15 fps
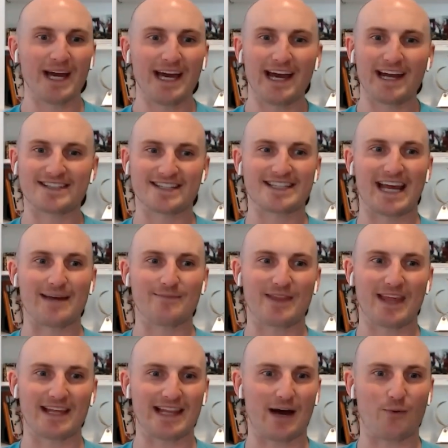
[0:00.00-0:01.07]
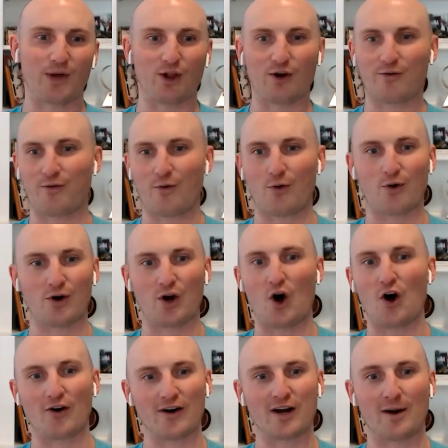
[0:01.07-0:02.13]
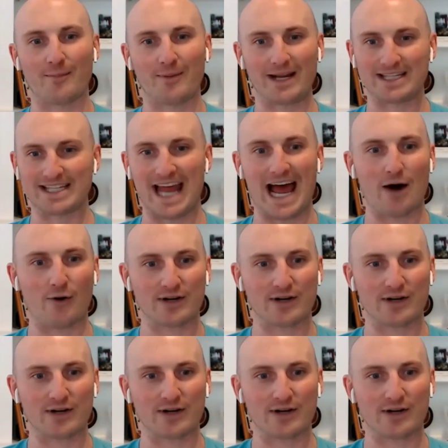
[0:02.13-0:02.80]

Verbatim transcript: It's the same thing that we look for in all our companies now.